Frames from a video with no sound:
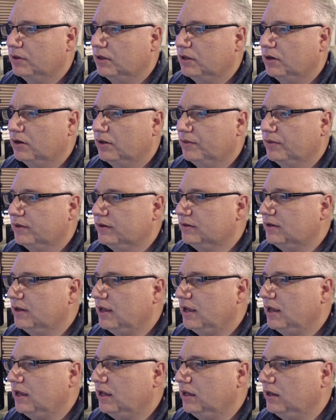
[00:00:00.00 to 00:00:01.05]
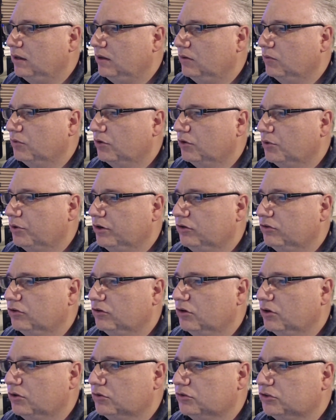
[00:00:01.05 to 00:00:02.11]
And on the day, we're going to
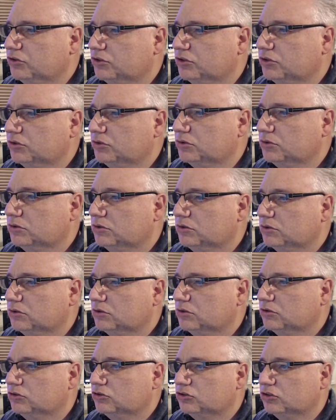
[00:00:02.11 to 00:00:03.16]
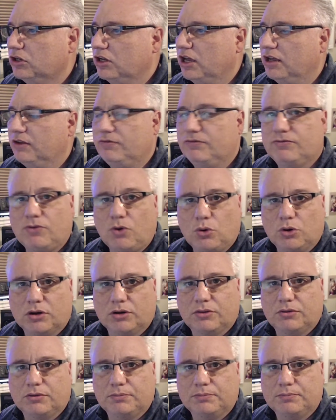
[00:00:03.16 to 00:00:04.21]
go to July
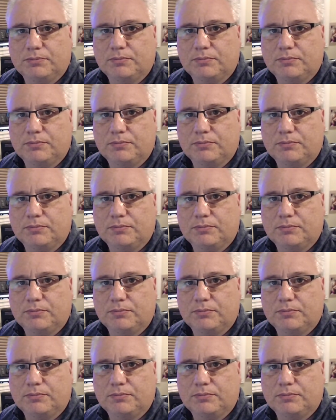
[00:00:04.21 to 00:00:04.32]
4th.